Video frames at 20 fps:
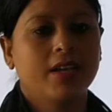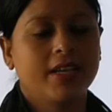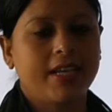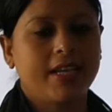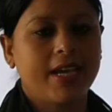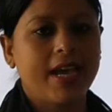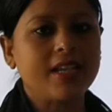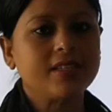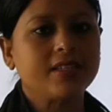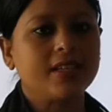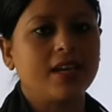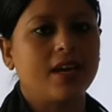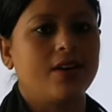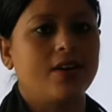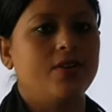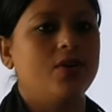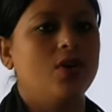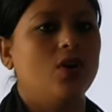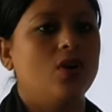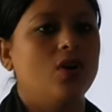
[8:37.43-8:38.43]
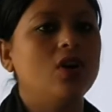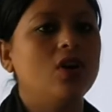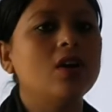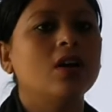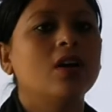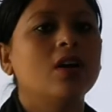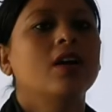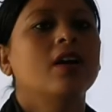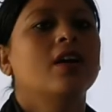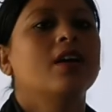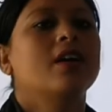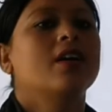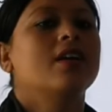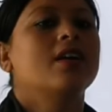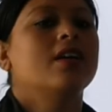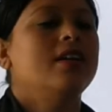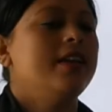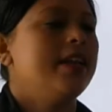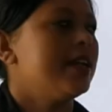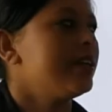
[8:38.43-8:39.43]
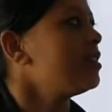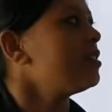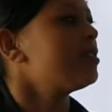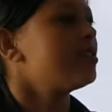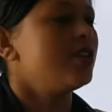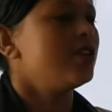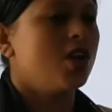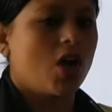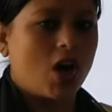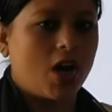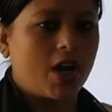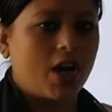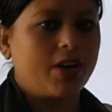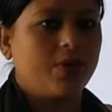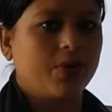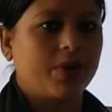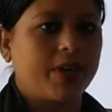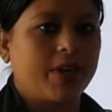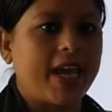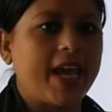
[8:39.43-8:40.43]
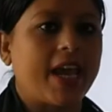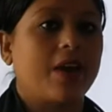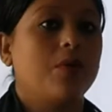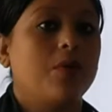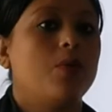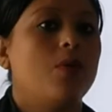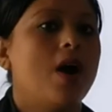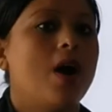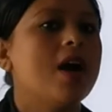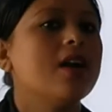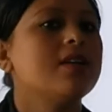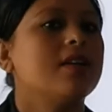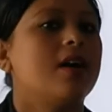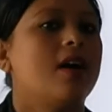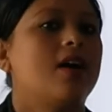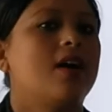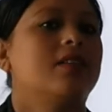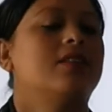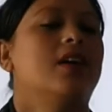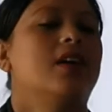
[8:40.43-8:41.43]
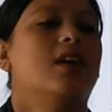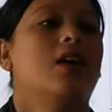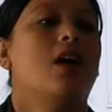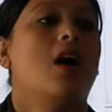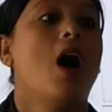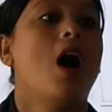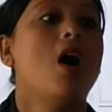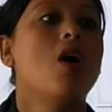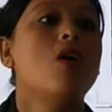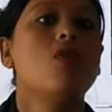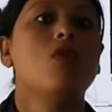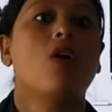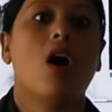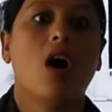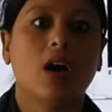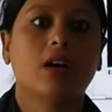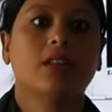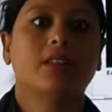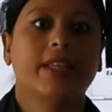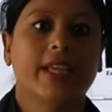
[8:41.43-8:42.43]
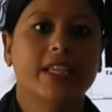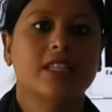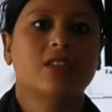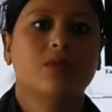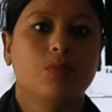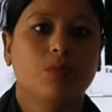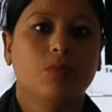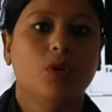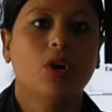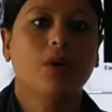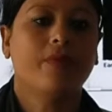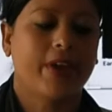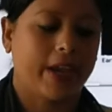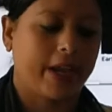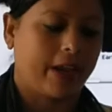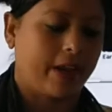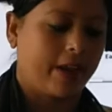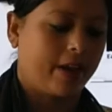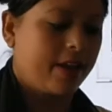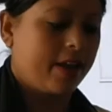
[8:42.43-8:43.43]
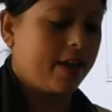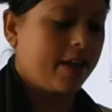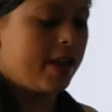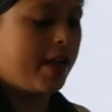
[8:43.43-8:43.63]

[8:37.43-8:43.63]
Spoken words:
Yes or no? Let us learn. Okay, how earth is moving?